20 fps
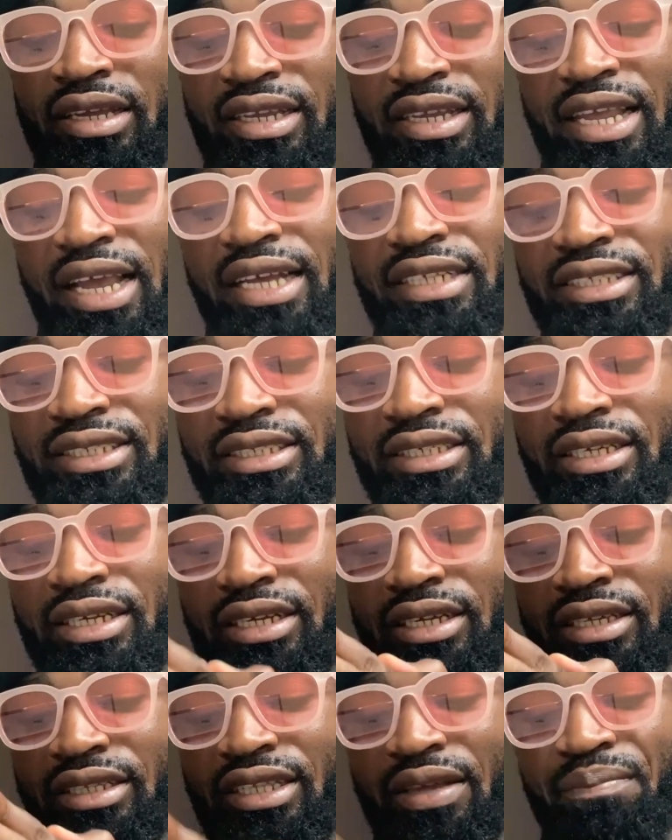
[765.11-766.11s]
get
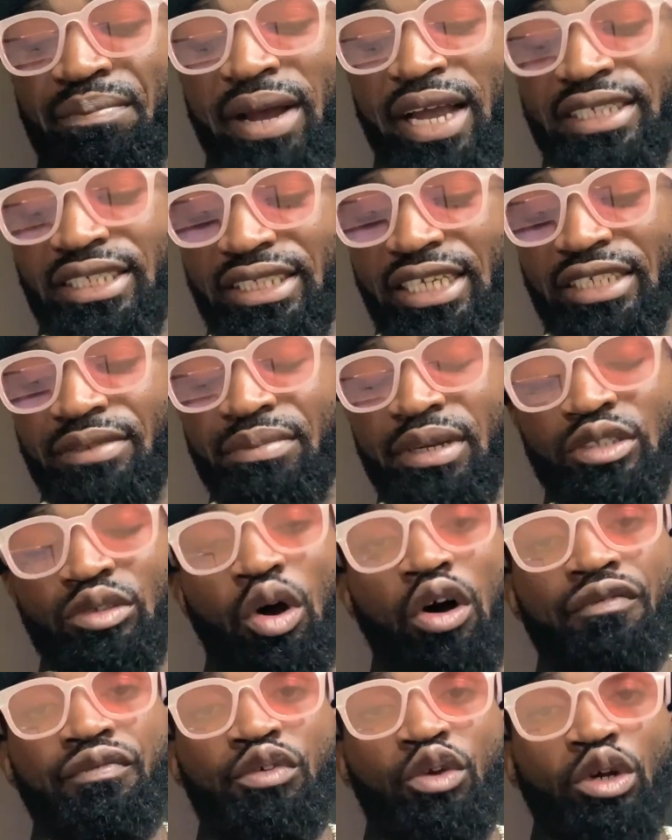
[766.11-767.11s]
the bank statement
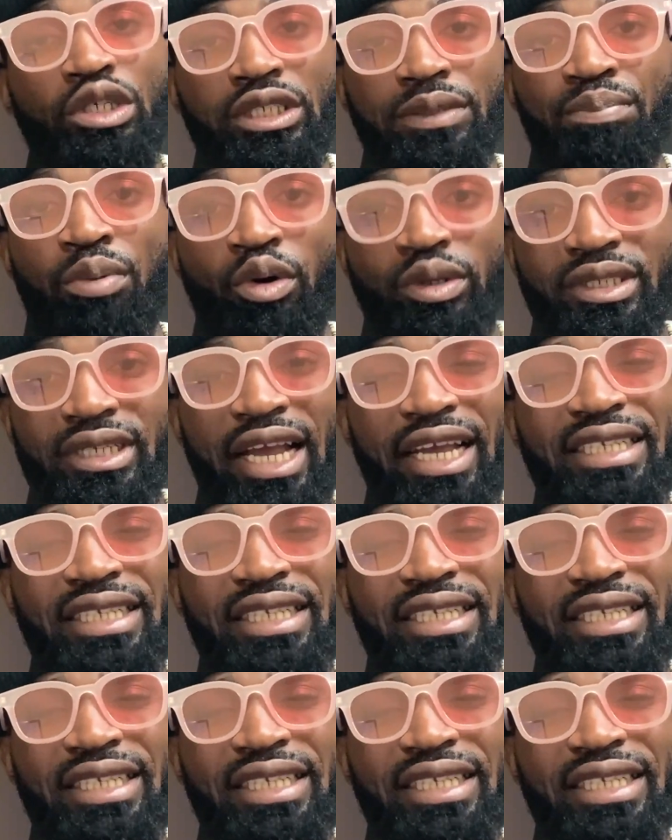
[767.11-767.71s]
of your sponsor.